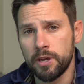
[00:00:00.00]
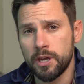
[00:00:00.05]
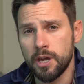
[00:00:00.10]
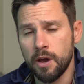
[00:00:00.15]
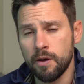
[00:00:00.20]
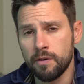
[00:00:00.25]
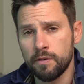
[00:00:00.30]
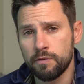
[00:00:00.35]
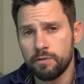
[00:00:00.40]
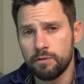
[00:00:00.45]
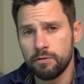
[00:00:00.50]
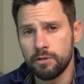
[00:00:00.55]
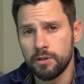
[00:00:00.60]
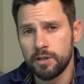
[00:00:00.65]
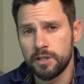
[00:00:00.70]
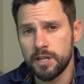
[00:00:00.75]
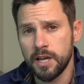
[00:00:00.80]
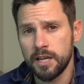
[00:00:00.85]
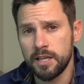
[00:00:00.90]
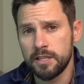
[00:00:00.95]
going through the
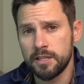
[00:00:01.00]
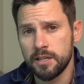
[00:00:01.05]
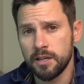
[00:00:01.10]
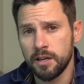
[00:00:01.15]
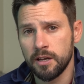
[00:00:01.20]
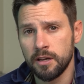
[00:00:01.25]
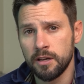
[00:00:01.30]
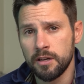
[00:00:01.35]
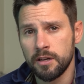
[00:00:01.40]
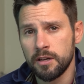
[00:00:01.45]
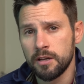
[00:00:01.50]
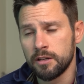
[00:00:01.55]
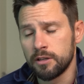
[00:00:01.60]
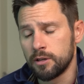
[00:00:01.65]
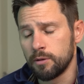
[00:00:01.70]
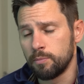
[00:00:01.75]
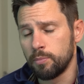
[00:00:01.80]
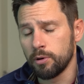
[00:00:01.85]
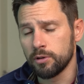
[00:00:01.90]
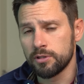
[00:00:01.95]
data
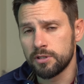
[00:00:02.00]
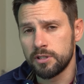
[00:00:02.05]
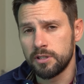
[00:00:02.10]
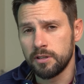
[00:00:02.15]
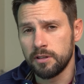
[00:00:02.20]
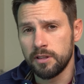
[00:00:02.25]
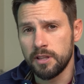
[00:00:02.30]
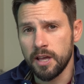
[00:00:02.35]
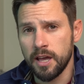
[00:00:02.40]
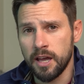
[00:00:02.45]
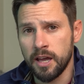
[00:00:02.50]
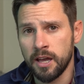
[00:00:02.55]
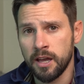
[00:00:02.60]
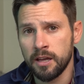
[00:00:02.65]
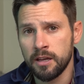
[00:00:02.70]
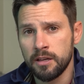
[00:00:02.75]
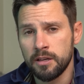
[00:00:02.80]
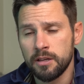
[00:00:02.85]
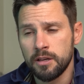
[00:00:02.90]
deposited there,